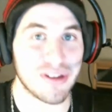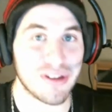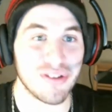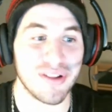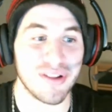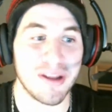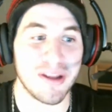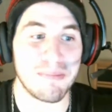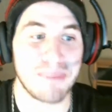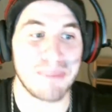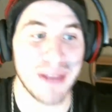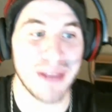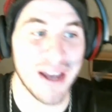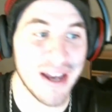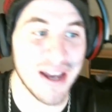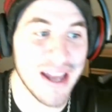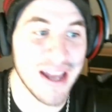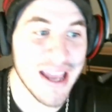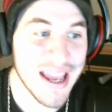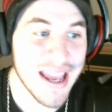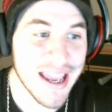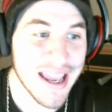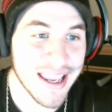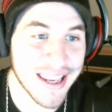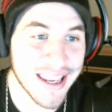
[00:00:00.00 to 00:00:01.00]
Olympia
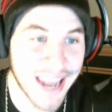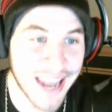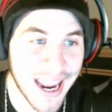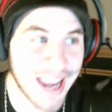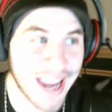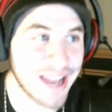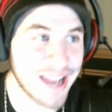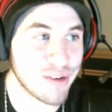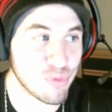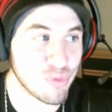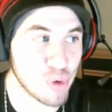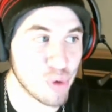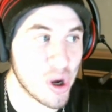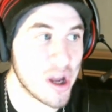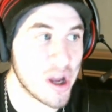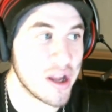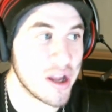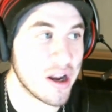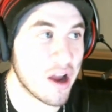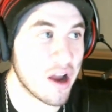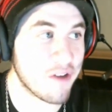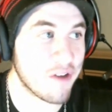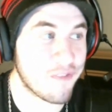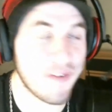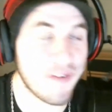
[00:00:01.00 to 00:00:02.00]
can't run
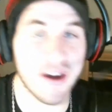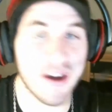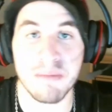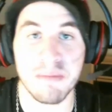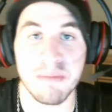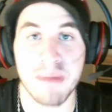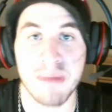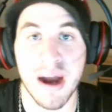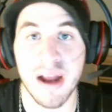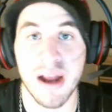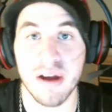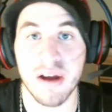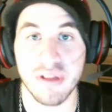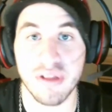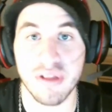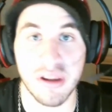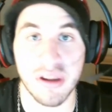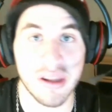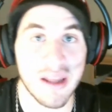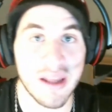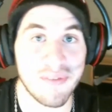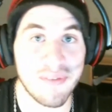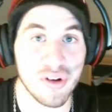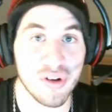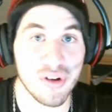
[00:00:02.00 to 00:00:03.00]
a fucking mile to
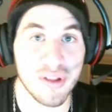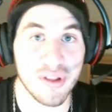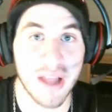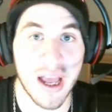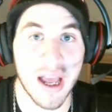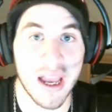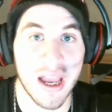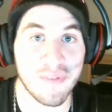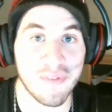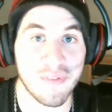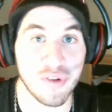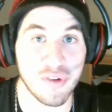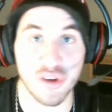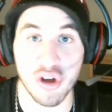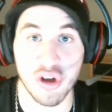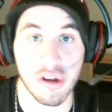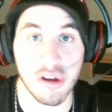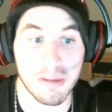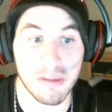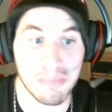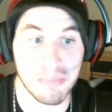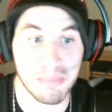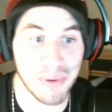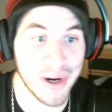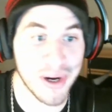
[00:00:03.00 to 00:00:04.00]
save their life or do a
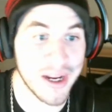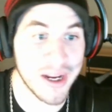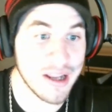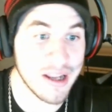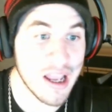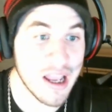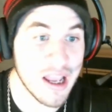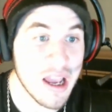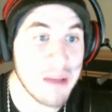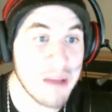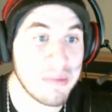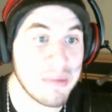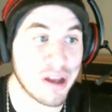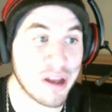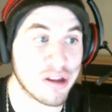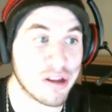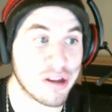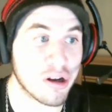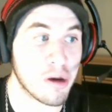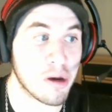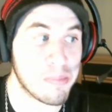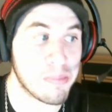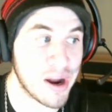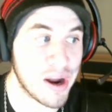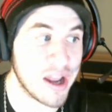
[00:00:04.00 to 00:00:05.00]
sprint, because they're
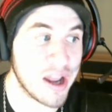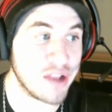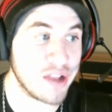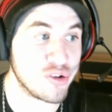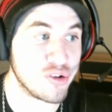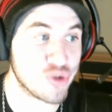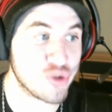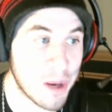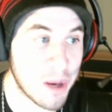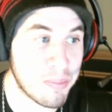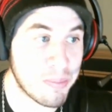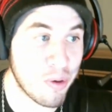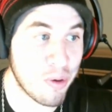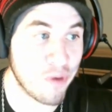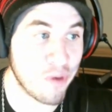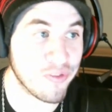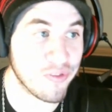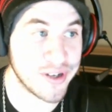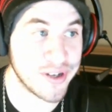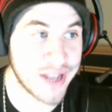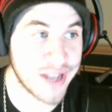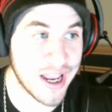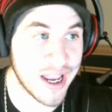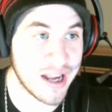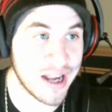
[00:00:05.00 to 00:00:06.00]
gonna probably drop over
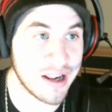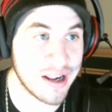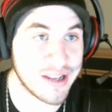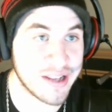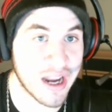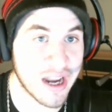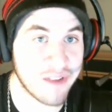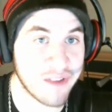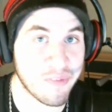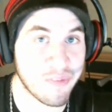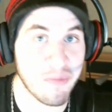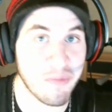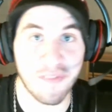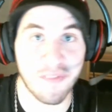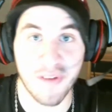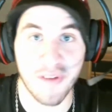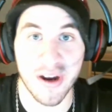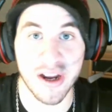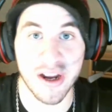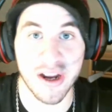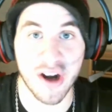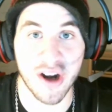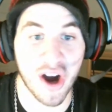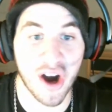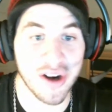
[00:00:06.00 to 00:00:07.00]
dead and die from a
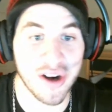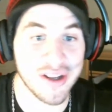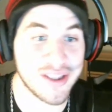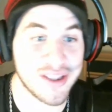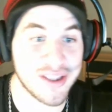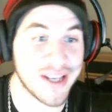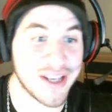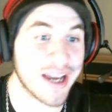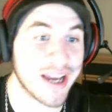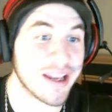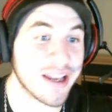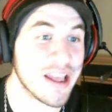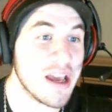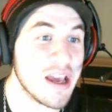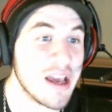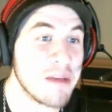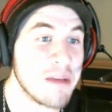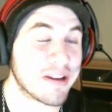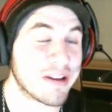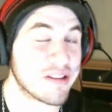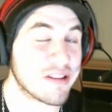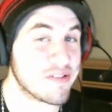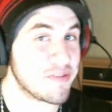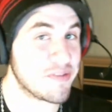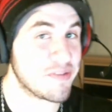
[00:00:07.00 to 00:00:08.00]
fucking heart attack
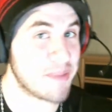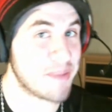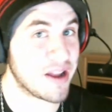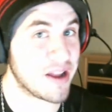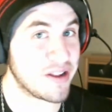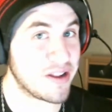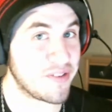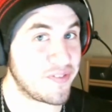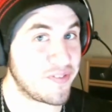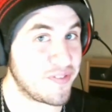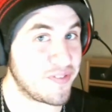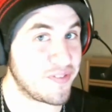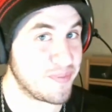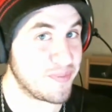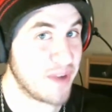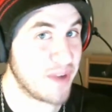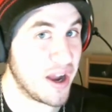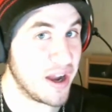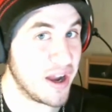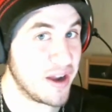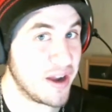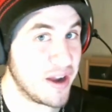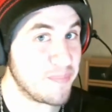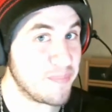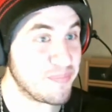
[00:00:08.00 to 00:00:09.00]
because of the amount
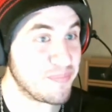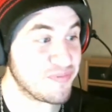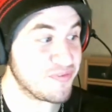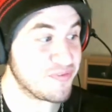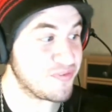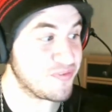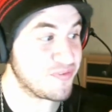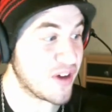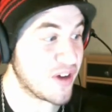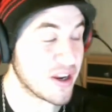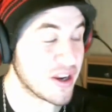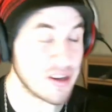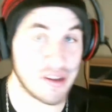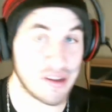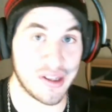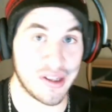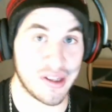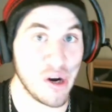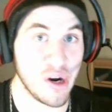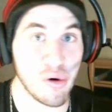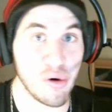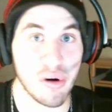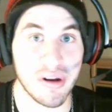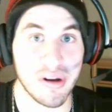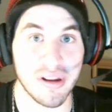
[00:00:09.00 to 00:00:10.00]
of fucking
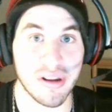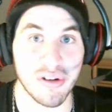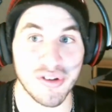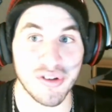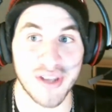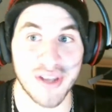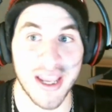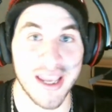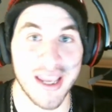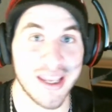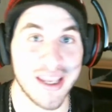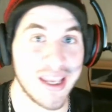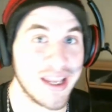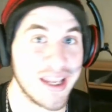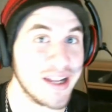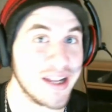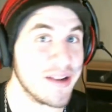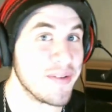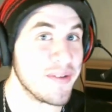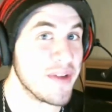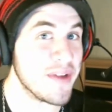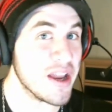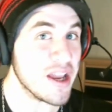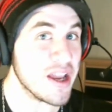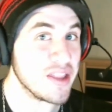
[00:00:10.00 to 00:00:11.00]
steroids they're taking,
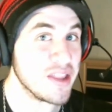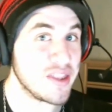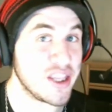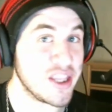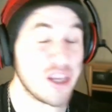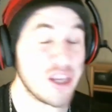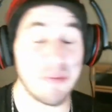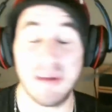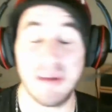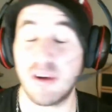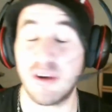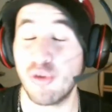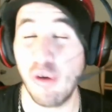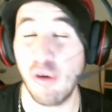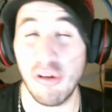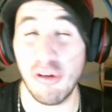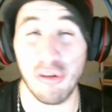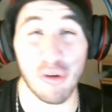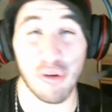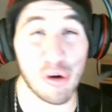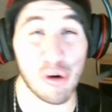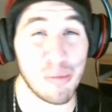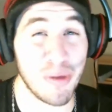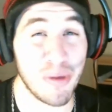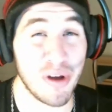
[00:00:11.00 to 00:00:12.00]
the human growth
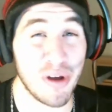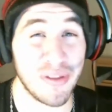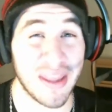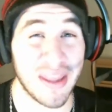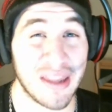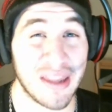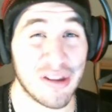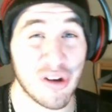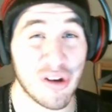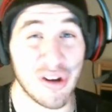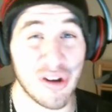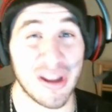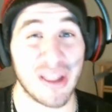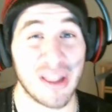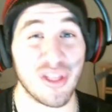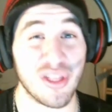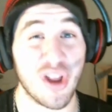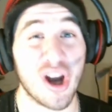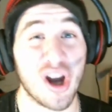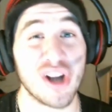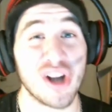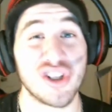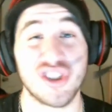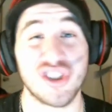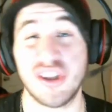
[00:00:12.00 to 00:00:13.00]
hormone going to
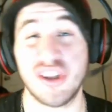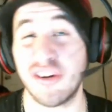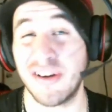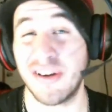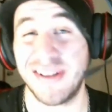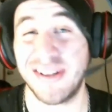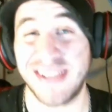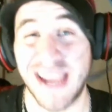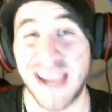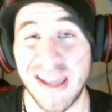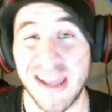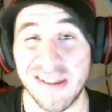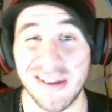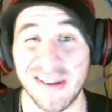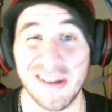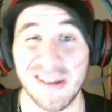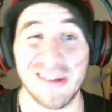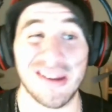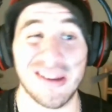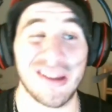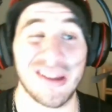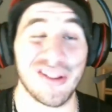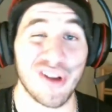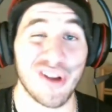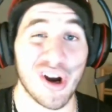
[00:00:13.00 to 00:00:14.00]
enlarge their
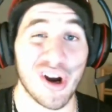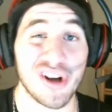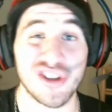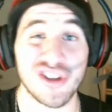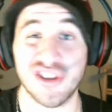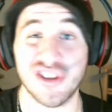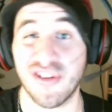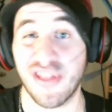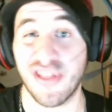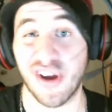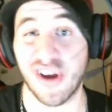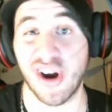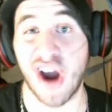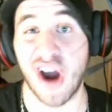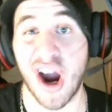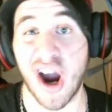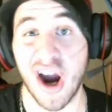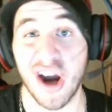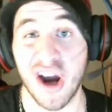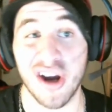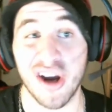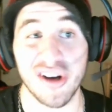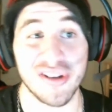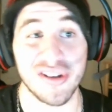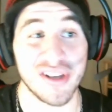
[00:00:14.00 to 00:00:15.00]
intestines, enlarge their
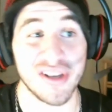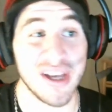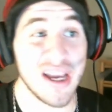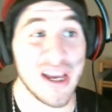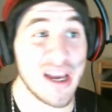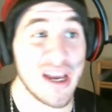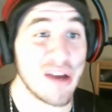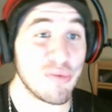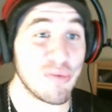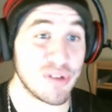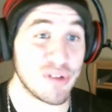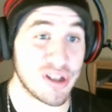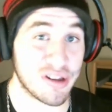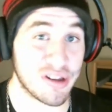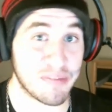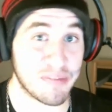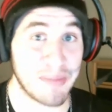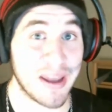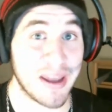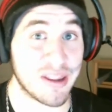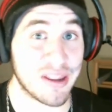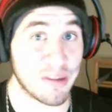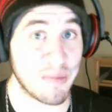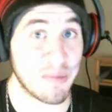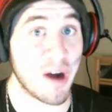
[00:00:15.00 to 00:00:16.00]
heart, which just
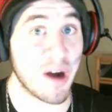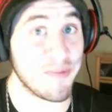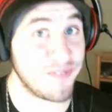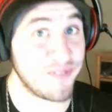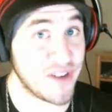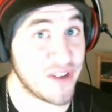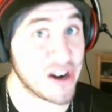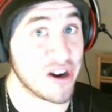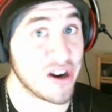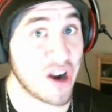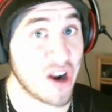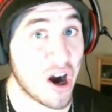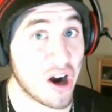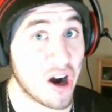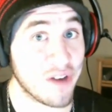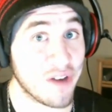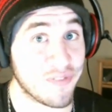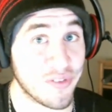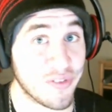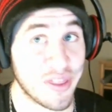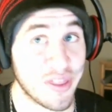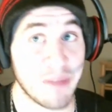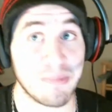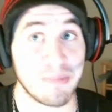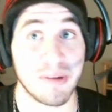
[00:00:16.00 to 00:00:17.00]
makes them very hard
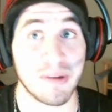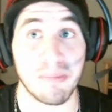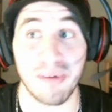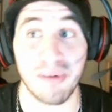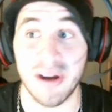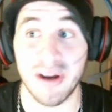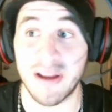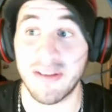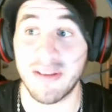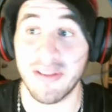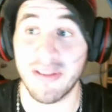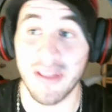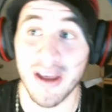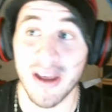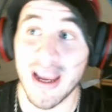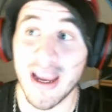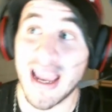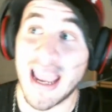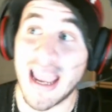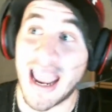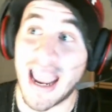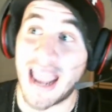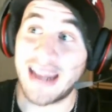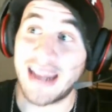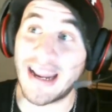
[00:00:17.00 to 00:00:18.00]
for them to breathe.
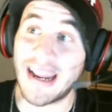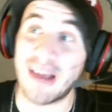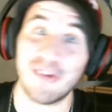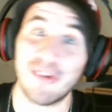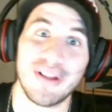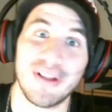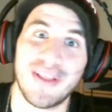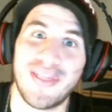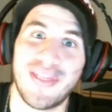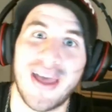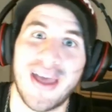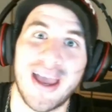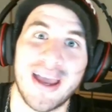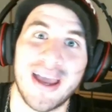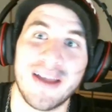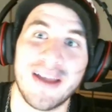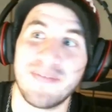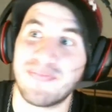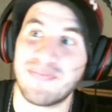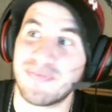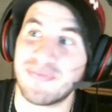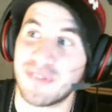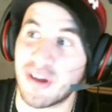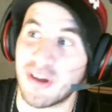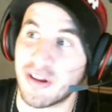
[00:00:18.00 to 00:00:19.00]
And not only that,
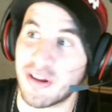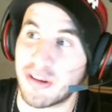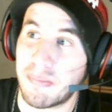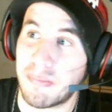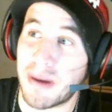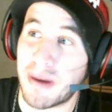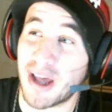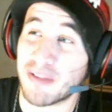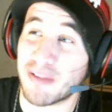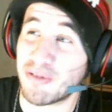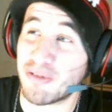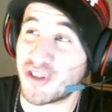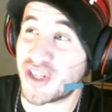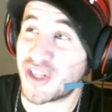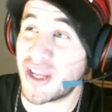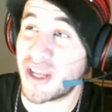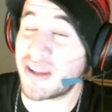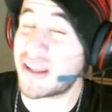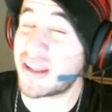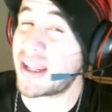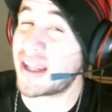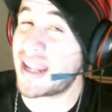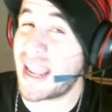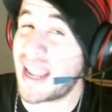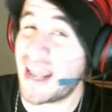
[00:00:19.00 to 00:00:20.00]
there's a possible chance
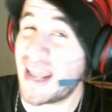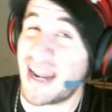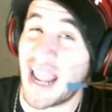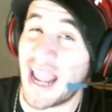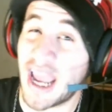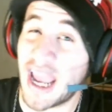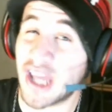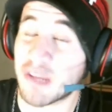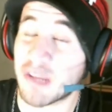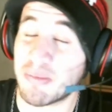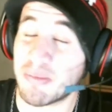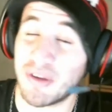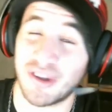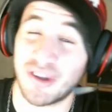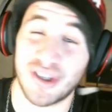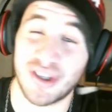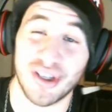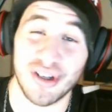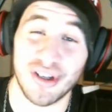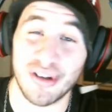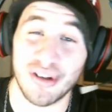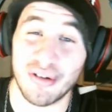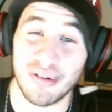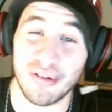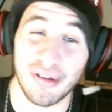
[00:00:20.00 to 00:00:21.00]
that he had asthma
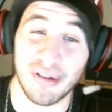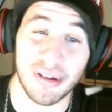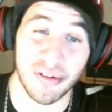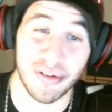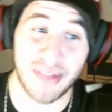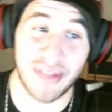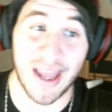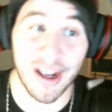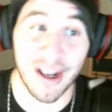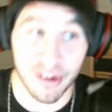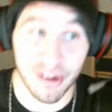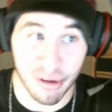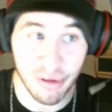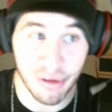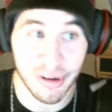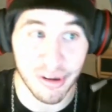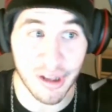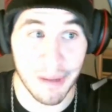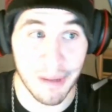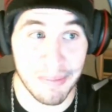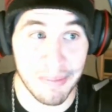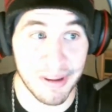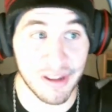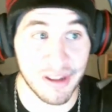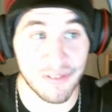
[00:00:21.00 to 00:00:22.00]
too, so that closed
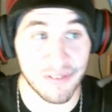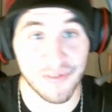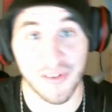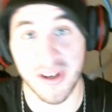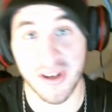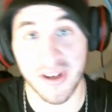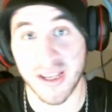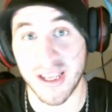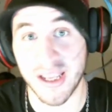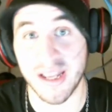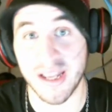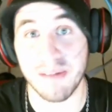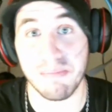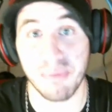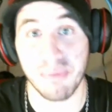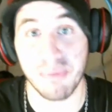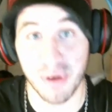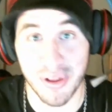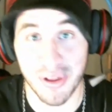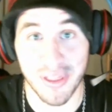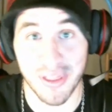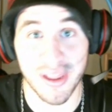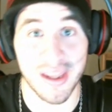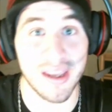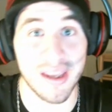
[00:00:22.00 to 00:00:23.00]
up his freaking
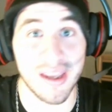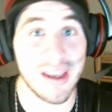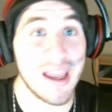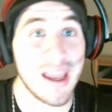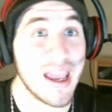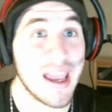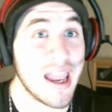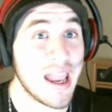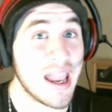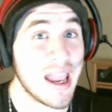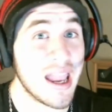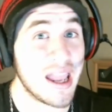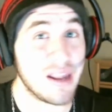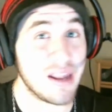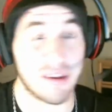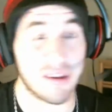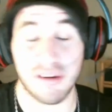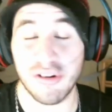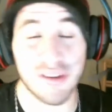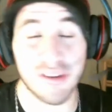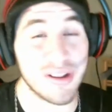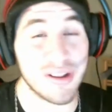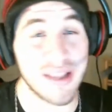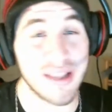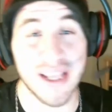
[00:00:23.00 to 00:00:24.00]
breathing and
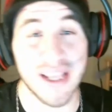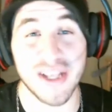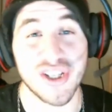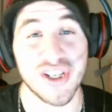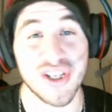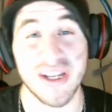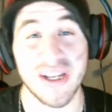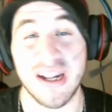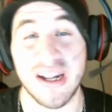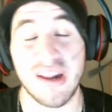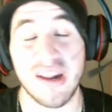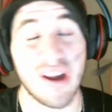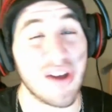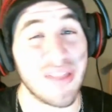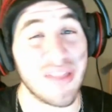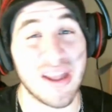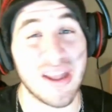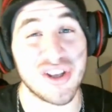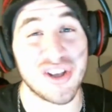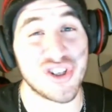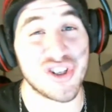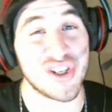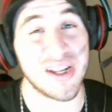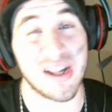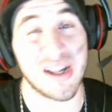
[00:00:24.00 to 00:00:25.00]
circulation and all that
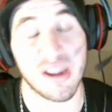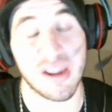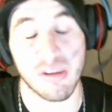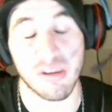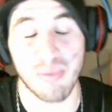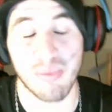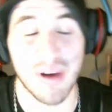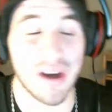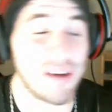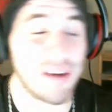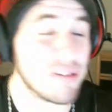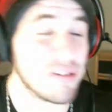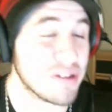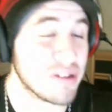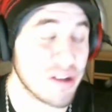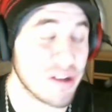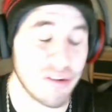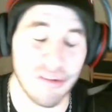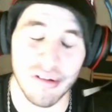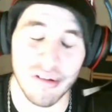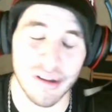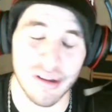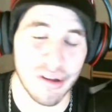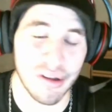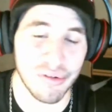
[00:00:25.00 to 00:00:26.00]
shit as well. So
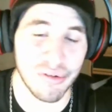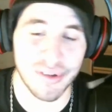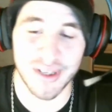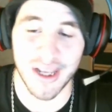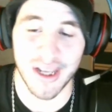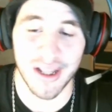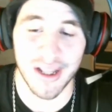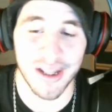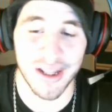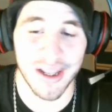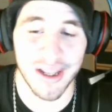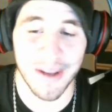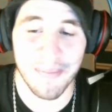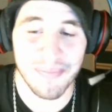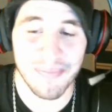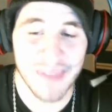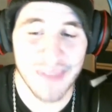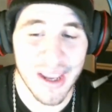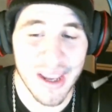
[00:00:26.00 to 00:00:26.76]
there's no telling.